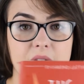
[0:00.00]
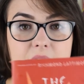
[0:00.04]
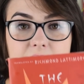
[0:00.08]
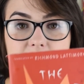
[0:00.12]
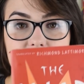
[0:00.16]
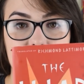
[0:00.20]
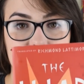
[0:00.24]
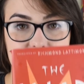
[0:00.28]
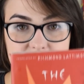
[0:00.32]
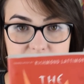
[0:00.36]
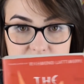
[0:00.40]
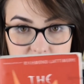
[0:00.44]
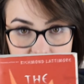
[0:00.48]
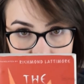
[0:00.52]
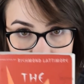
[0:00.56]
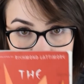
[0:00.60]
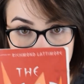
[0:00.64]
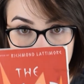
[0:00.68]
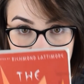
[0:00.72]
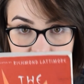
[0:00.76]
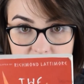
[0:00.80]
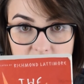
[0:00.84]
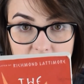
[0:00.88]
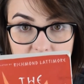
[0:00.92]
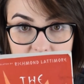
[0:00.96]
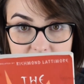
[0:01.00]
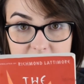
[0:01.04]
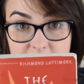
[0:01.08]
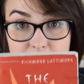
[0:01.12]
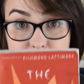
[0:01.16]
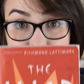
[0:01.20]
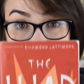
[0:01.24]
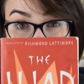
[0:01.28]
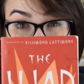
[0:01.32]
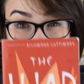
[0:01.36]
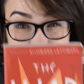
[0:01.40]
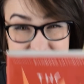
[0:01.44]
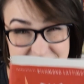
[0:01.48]
it's not a
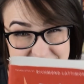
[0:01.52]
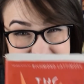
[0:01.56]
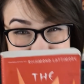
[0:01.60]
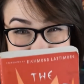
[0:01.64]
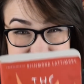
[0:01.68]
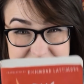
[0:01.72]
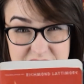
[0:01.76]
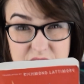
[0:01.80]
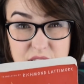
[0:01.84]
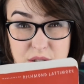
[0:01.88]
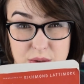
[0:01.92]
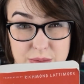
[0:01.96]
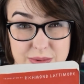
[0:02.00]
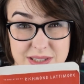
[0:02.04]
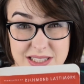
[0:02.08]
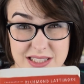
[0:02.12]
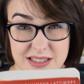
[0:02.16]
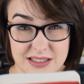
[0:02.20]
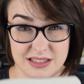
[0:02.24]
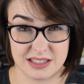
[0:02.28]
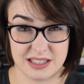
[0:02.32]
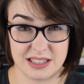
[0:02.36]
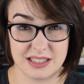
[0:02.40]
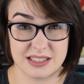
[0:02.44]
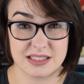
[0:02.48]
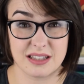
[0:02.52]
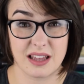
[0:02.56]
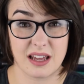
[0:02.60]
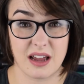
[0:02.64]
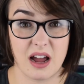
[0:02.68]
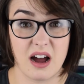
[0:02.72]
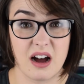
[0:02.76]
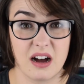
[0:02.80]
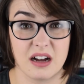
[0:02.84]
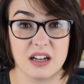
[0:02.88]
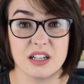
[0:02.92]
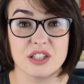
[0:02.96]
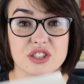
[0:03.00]
non-argument, you need to read these. They
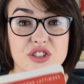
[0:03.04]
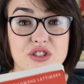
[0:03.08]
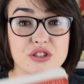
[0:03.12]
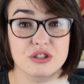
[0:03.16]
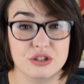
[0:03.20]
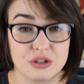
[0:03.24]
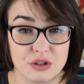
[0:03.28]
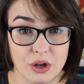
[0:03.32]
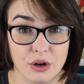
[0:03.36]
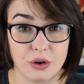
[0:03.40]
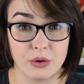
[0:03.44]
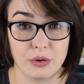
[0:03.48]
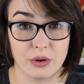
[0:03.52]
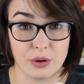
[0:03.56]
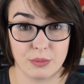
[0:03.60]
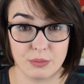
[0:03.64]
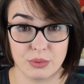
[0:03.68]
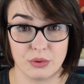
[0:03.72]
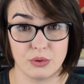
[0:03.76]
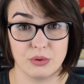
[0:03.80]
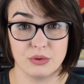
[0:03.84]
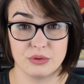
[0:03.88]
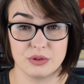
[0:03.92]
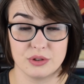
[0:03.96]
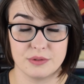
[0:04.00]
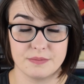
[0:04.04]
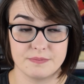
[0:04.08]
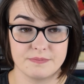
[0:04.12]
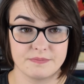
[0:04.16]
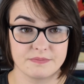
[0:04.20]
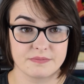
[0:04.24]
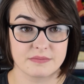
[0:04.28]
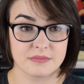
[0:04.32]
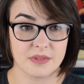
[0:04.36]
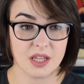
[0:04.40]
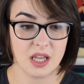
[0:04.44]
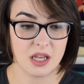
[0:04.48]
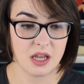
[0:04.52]
are so important.
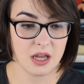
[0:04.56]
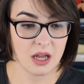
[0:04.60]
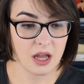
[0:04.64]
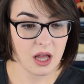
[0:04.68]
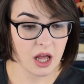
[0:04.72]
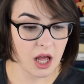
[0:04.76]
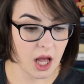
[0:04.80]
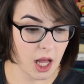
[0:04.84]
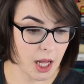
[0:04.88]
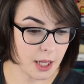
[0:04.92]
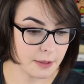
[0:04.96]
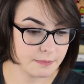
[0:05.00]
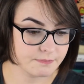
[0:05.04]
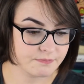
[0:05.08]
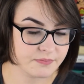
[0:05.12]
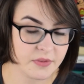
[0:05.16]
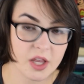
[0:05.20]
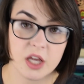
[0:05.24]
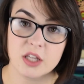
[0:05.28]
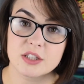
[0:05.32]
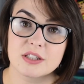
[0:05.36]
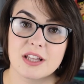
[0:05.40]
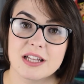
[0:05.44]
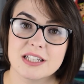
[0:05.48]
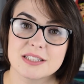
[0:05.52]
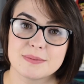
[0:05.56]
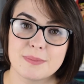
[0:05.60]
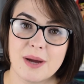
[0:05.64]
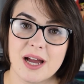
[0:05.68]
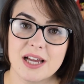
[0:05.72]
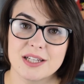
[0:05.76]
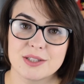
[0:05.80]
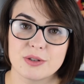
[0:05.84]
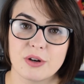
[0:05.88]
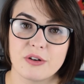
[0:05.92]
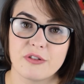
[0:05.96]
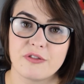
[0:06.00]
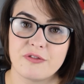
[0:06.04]
So that's my
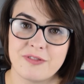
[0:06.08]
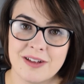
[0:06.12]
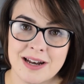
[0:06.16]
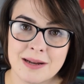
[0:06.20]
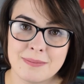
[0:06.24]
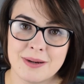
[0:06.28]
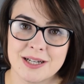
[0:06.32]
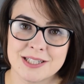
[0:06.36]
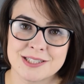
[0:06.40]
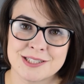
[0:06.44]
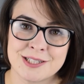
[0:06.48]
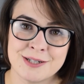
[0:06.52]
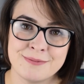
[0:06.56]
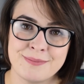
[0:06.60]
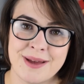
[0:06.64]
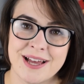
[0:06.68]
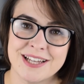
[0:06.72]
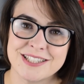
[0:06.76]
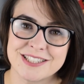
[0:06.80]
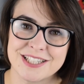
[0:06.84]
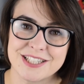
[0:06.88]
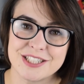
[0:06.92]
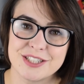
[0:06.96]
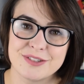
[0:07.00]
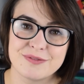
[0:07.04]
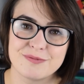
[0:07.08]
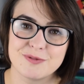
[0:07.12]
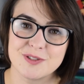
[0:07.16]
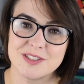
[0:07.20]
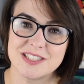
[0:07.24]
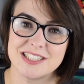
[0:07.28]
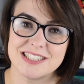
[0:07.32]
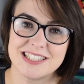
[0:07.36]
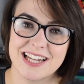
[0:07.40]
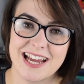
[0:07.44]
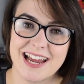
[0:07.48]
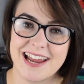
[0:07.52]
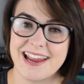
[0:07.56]
sort of filibuster message for
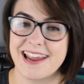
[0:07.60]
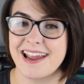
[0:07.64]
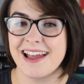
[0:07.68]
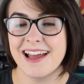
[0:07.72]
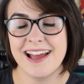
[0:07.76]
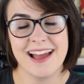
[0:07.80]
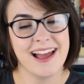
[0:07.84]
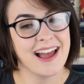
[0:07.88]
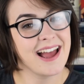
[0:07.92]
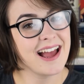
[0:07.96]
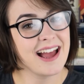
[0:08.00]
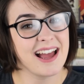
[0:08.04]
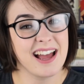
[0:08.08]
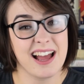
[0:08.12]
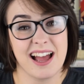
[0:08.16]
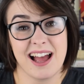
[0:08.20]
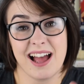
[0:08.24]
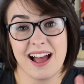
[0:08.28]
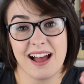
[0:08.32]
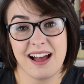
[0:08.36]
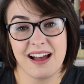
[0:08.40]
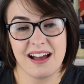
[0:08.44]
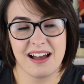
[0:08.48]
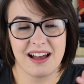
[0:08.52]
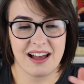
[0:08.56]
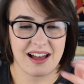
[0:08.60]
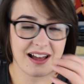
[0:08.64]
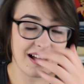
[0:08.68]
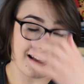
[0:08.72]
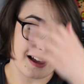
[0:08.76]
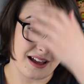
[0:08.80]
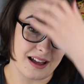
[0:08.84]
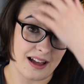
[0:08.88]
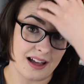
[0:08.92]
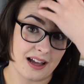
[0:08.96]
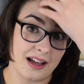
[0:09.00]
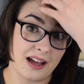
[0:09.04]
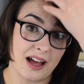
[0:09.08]
today.
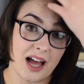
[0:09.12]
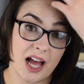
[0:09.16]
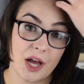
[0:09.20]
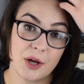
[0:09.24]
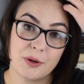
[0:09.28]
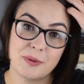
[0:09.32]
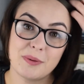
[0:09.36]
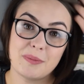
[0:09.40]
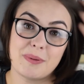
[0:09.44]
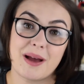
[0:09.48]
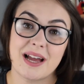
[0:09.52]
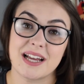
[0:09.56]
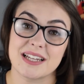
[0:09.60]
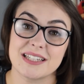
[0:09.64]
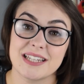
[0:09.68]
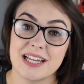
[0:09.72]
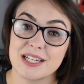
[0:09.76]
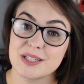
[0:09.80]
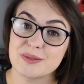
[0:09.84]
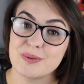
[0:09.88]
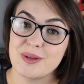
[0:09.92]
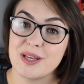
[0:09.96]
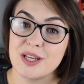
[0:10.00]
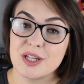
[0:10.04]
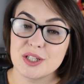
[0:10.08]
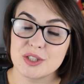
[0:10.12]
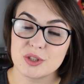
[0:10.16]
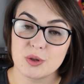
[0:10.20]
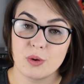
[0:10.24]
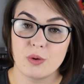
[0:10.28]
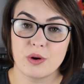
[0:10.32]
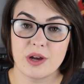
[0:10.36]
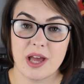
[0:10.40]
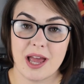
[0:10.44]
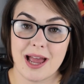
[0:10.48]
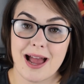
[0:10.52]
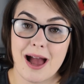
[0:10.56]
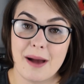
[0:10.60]
I'll be back next week
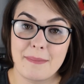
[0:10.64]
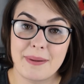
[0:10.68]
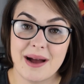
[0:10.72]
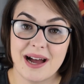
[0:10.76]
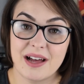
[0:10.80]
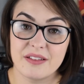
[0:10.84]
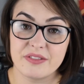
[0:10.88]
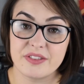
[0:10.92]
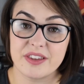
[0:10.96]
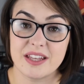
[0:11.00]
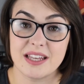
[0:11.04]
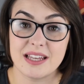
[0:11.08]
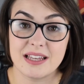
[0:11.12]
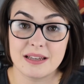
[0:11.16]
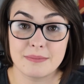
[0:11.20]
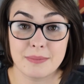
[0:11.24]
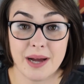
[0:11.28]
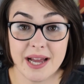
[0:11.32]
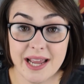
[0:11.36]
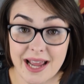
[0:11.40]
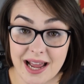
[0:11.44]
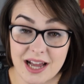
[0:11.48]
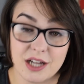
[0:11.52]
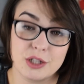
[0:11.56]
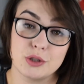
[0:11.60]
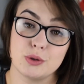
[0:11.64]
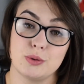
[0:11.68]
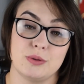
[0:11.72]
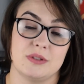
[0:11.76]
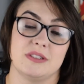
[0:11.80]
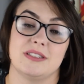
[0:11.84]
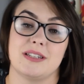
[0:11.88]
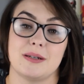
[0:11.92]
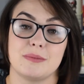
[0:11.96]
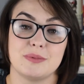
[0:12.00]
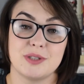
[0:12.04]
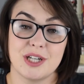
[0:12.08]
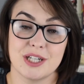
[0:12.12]
talking about my actual
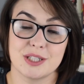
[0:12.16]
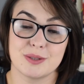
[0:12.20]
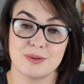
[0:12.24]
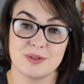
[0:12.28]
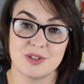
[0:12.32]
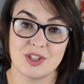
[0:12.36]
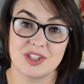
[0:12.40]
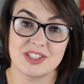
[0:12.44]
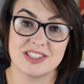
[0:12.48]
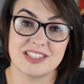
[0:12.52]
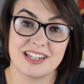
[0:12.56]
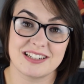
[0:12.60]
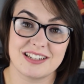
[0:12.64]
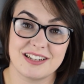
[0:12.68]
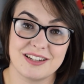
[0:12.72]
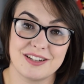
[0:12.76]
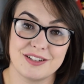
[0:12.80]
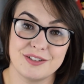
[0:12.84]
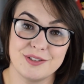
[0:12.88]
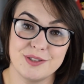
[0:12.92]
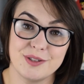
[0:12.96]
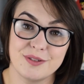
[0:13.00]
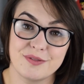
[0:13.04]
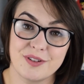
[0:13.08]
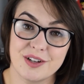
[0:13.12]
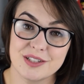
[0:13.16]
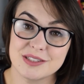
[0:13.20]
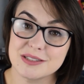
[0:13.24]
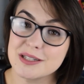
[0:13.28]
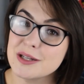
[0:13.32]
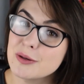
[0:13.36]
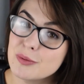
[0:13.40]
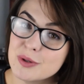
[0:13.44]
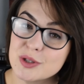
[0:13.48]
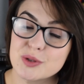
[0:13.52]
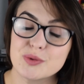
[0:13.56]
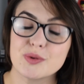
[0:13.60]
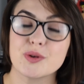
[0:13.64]
subject which I studied in university,
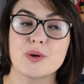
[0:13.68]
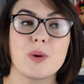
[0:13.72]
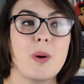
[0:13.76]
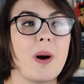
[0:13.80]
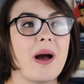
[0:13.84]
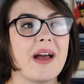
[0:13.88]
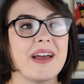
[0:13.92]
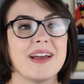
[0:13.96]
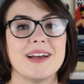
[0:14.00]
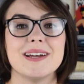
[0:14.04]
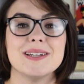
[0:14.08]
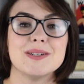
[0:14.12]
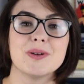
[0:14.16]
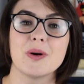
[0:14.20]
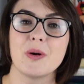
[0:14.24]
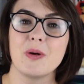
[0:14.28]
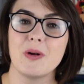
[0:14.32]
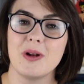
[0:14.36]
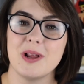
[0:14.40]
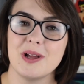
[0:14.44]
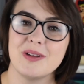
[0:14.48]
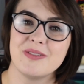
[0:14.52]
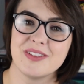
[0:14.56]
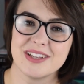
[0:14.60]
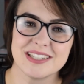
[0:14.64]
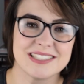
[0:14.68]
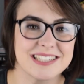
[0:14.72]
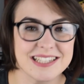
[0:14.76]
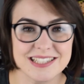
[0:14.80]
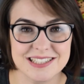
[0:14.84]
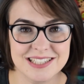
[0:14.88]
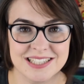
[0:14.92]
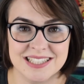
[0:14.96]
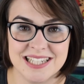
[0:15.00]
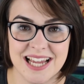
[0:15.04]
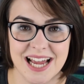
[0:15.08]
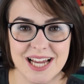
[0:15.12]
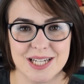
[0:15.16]
which required all of this
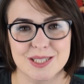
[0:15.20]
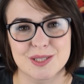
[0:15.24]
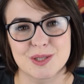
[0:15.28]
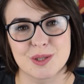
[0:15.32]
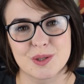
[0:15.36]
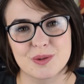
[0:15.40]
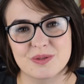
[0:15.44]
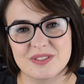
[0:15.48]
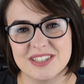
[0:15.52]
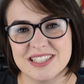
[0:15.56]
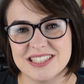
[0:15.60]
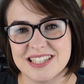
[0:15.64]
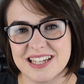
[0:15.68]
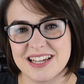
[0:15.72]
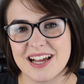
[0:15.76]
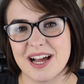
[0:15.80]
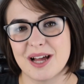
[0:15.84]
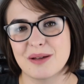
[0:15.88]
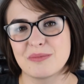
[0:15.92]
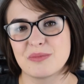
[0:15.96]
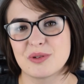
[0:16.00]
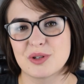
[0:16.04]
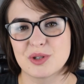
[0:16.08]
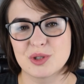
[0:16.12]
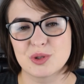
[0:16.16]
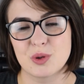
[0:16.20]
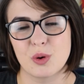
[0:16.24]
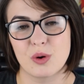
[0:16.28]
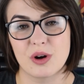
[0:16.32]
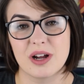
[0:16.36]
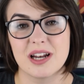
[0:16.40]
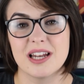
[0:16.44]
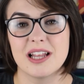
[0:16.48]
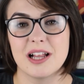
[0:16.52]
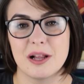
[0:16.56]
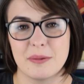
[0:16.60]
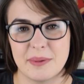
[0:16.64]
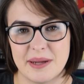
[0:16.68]
intertextual reading. I'm going to talk a
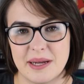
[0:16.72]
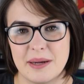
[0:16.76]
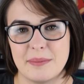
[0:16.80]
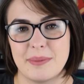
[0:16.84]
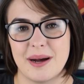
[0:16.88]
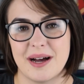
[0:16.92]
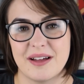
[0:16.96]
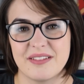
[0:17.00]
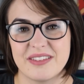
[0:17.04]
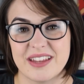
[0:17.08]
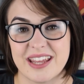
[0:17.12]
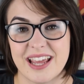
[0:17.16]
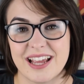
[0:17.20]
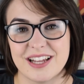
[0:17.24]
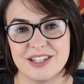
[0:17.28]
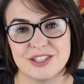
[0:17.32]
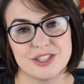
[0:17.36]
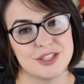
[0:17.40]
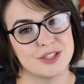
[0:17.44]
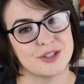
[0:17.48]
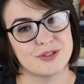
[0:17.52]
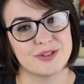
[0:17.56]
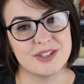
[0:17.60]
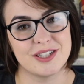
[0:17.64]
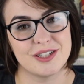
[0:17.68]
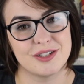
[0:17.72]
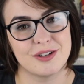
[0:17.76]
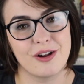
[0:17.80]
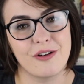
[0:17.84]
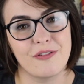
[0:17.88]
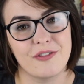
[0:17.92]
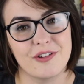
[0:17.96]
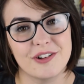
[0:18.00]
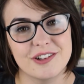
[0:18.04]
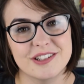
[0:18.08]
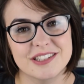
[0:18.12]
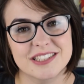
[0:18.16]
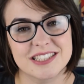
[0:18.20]
little bit about the ancient Greek
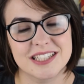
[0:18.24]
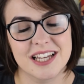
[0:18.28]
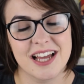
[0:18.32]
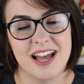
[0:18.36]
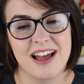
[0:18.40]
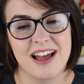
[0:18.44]
novels.